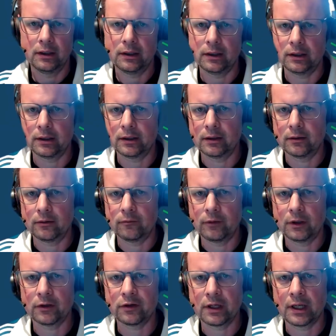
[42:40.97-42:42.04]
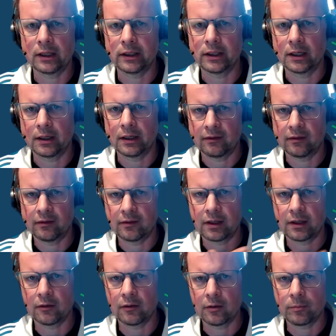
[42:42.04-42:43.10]
functionality that's
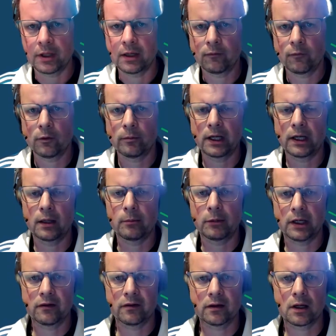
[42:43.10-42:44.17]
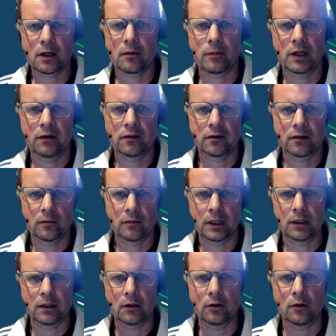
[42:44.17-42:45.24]
inside of the platform and application automation to
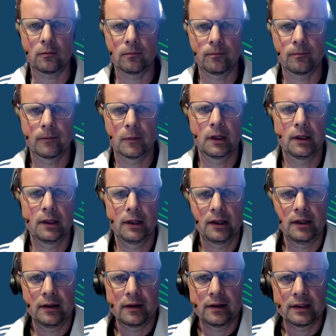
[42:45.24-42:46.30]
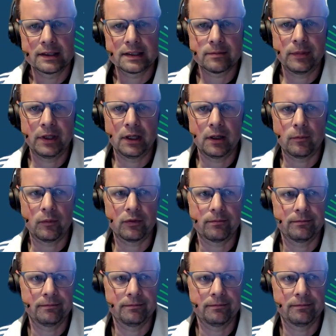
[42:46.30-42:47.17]
make it all spin up.